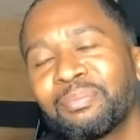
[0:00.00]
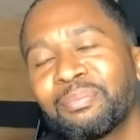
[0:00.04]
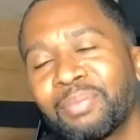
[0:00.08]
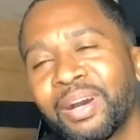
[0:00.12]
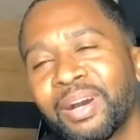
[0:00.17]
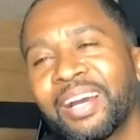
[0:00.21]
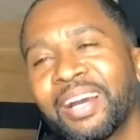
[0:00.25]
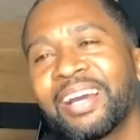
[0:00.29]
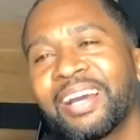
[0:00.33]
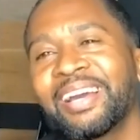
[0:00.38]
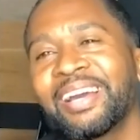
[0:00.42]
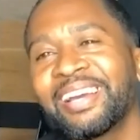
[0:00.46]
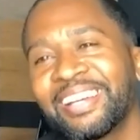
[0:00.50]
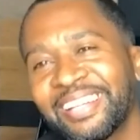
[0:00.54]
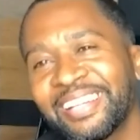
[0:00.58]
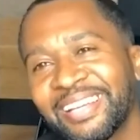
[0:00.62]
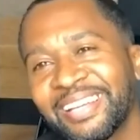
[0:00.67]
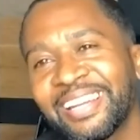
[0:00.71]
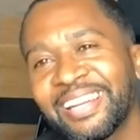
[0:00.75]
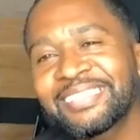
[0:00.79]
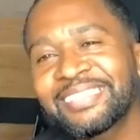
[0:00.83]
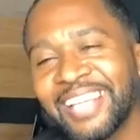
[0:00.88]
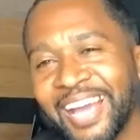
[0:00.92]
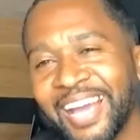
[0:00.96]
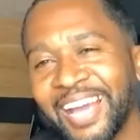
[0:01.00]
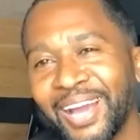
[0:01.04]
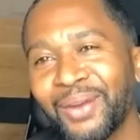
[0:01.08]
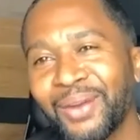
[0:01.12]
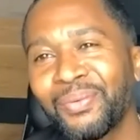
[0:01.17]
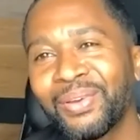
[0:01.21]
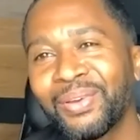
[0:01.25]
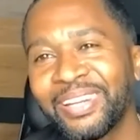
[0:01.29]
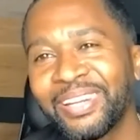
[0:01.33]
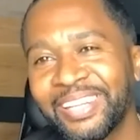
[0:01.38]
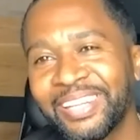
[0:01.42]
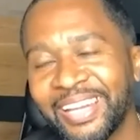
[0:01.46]
But that's how it
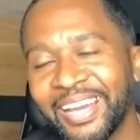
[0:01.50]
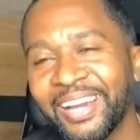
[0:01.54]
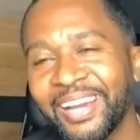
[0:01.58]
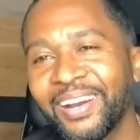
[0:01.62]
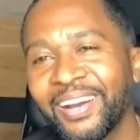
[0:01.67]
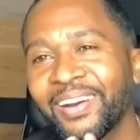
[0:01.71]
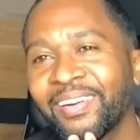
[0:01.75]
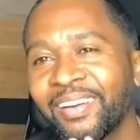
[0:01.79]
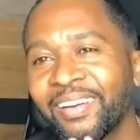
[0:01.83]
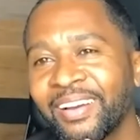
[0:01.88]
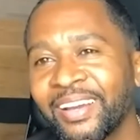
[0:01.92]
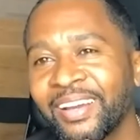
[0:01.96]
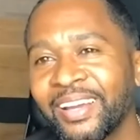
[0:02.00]
went down.